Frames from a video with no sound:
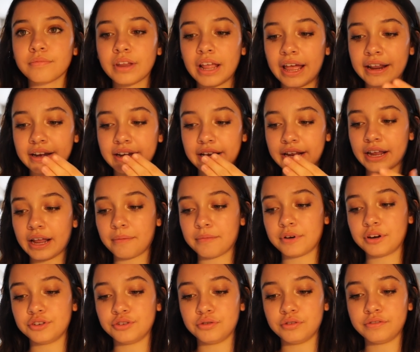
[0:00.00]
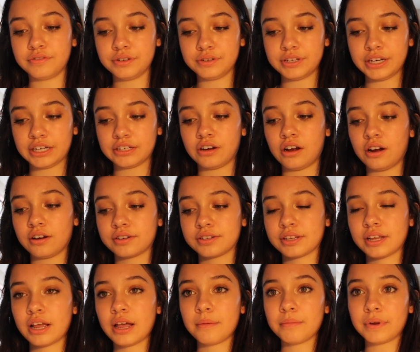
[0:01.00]
editing, I'm gonna do a few
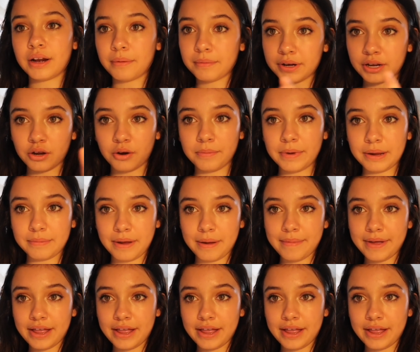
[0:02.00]
TikToks. I'm gonna go make my